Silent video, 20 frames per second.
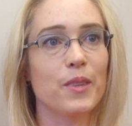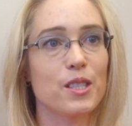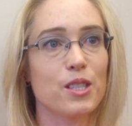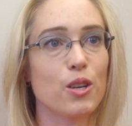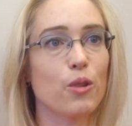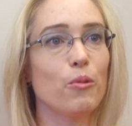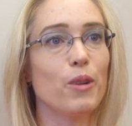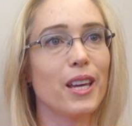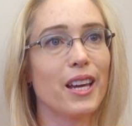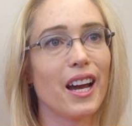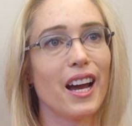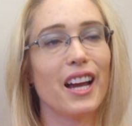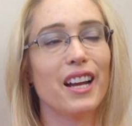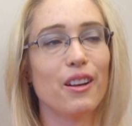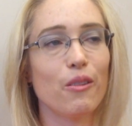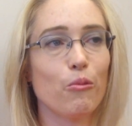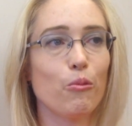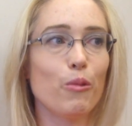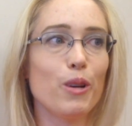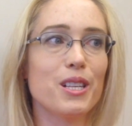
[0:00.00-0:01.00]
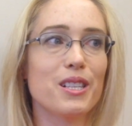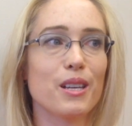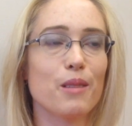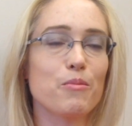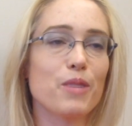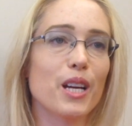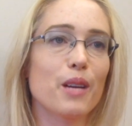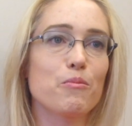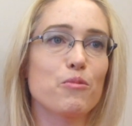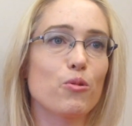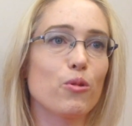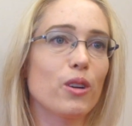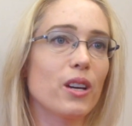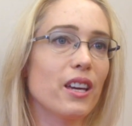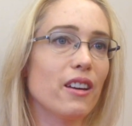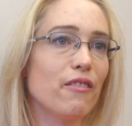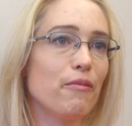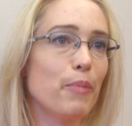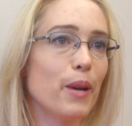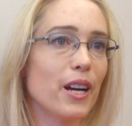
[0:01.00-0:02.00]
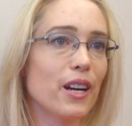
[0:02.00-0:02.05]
So we sometimes will give